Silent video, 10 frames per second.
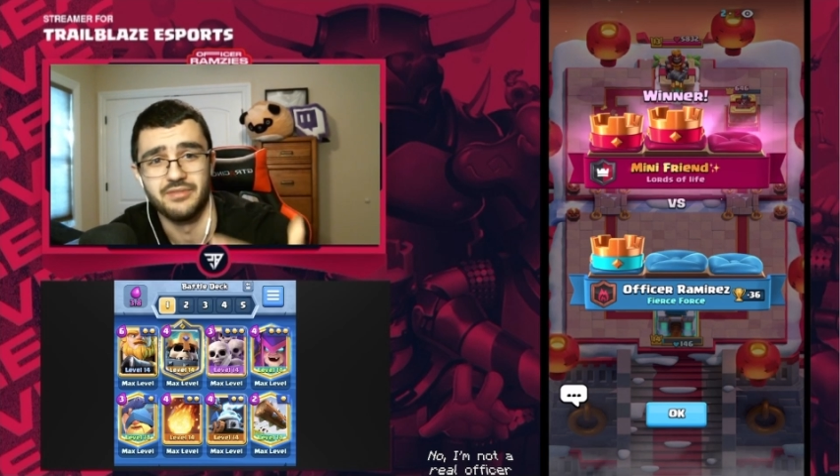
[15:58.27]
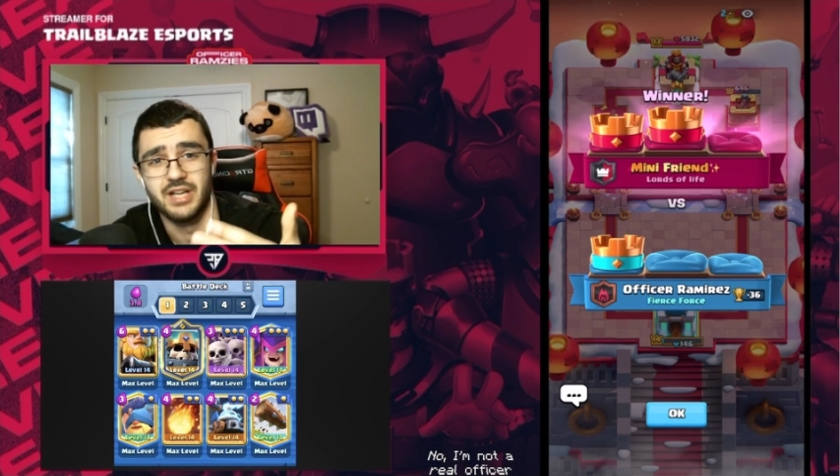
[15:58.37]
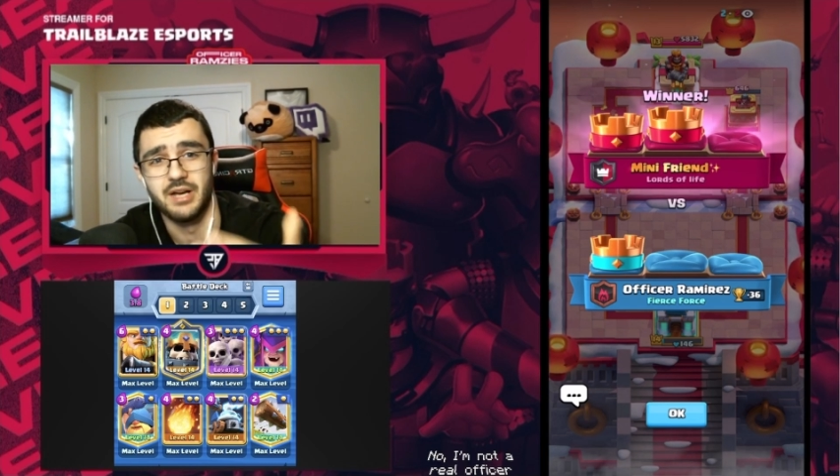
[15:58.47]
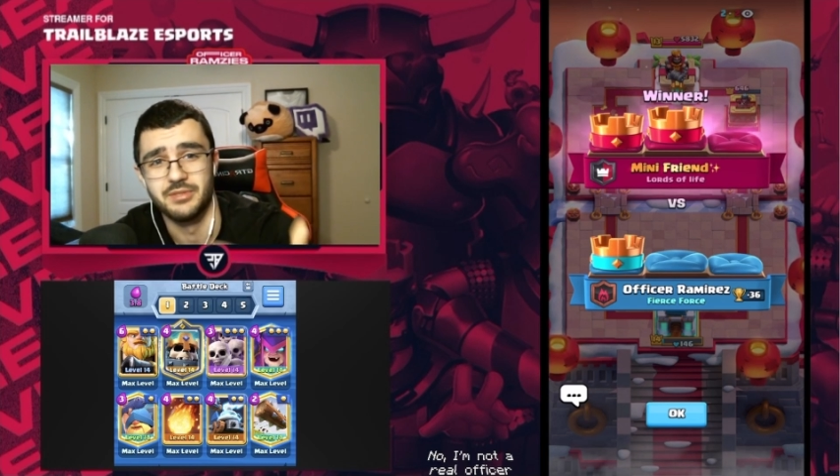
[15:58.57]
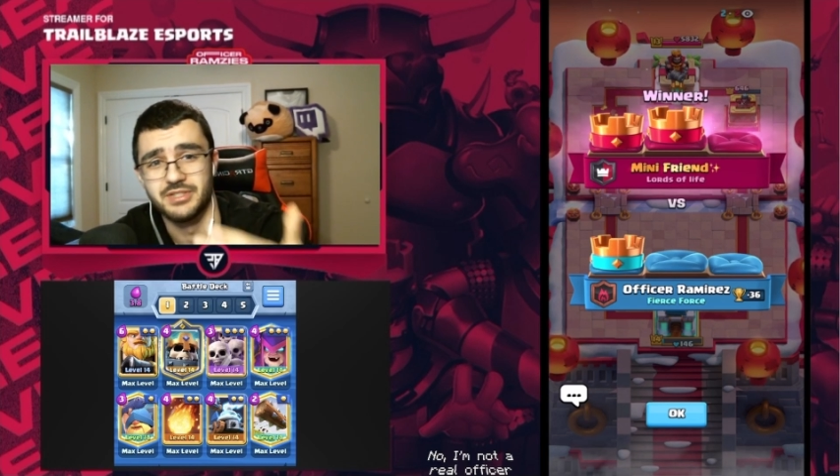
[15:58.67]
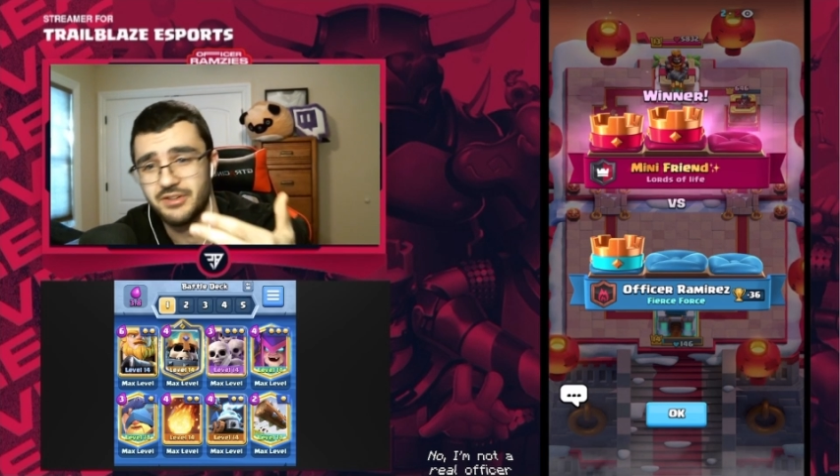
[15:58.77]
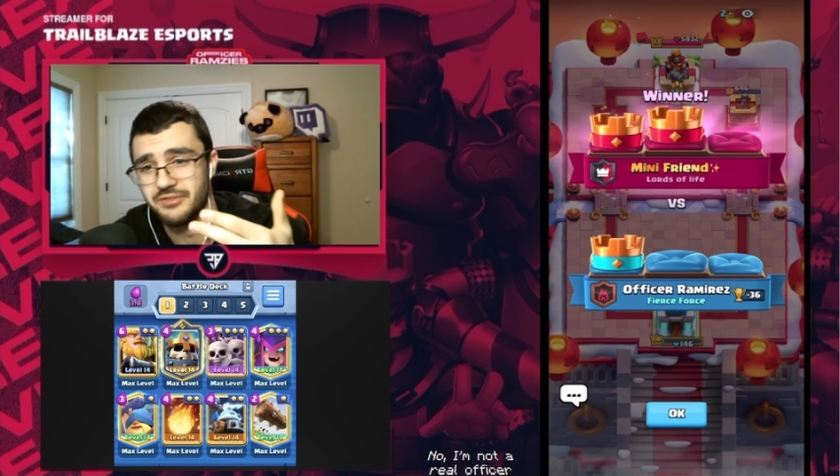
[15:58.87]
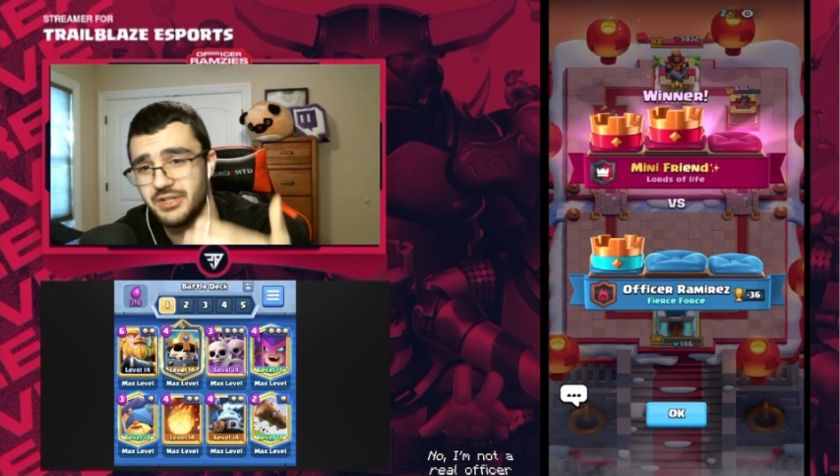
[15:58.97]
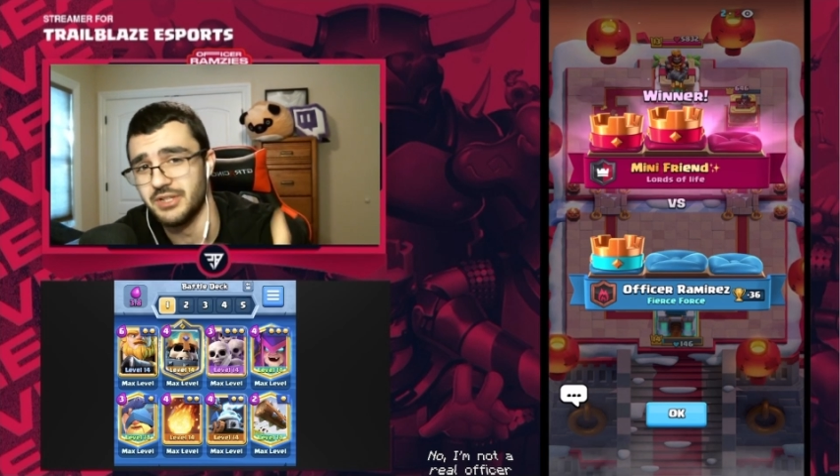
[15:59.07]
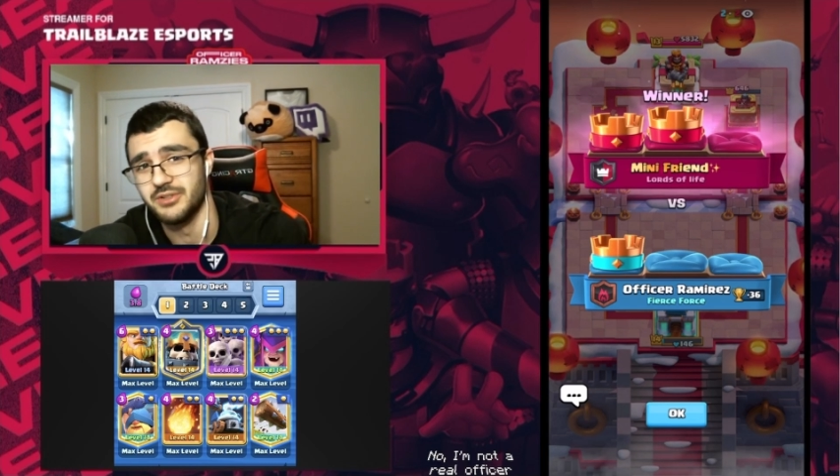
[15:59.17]
commentary
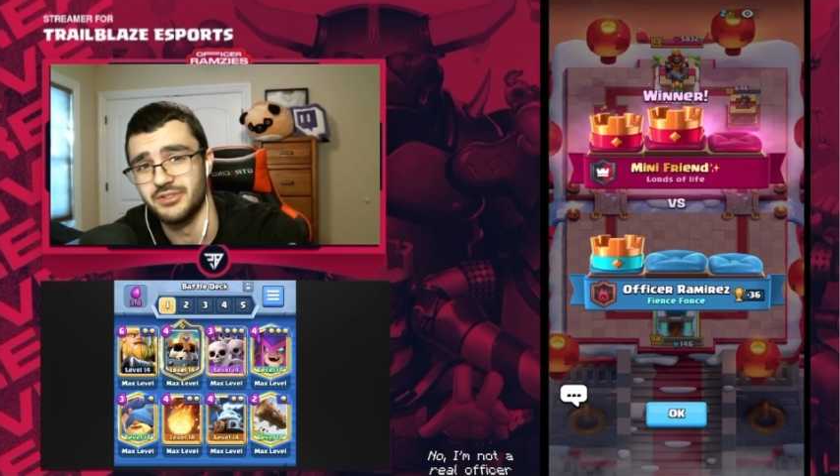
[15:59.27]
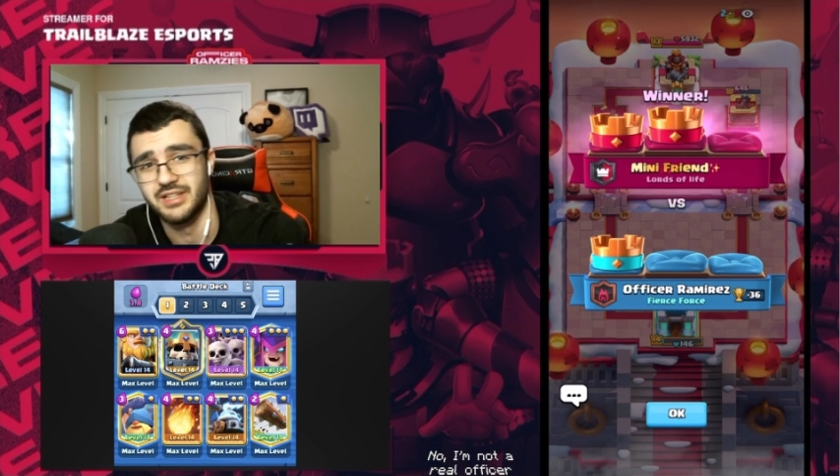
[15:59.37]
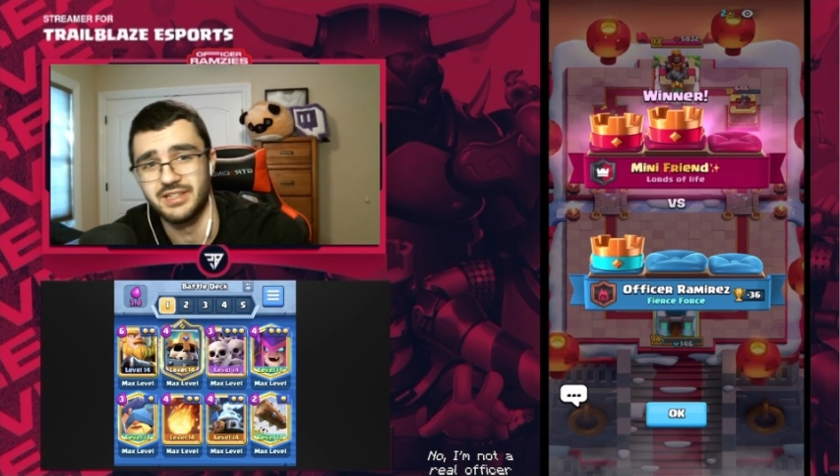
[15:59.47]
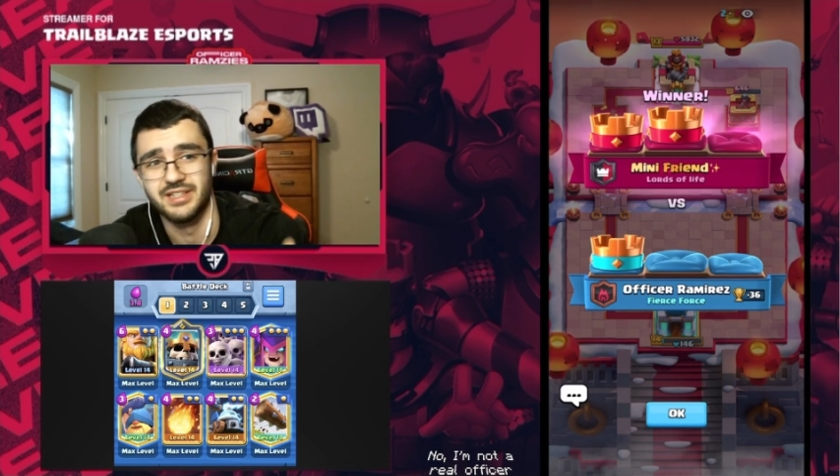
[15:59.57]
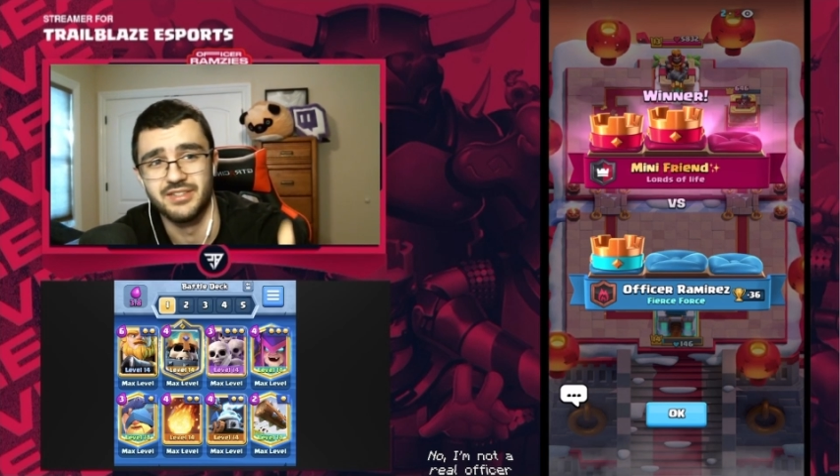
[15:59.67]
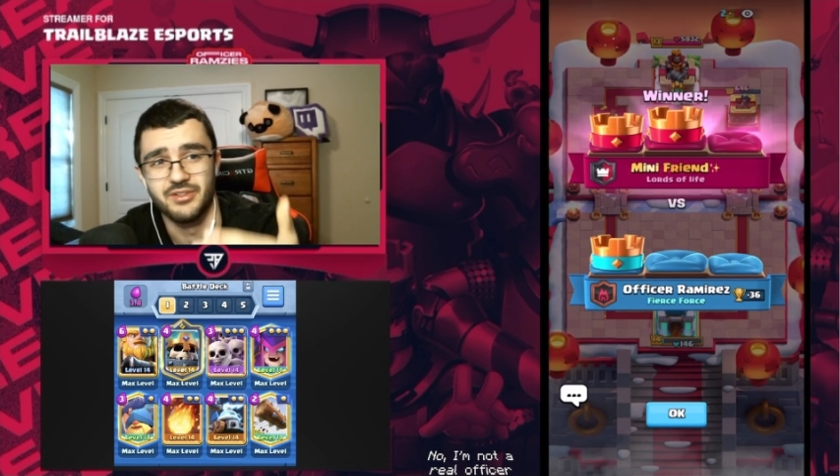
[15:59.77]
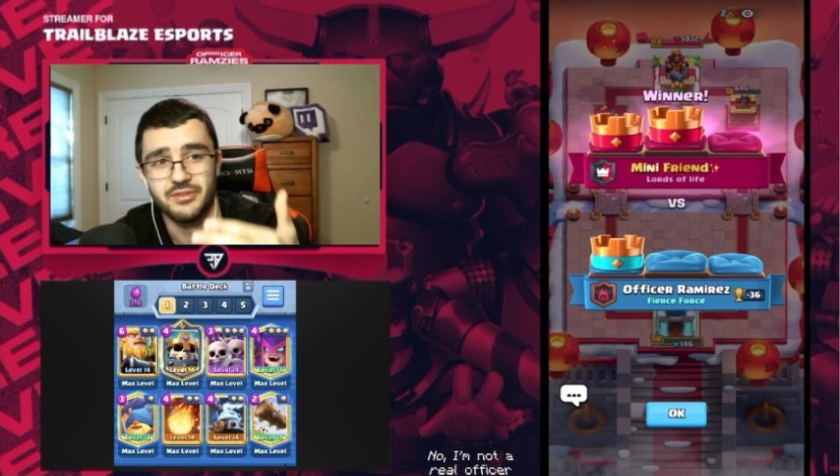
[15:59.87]
videos like this. So if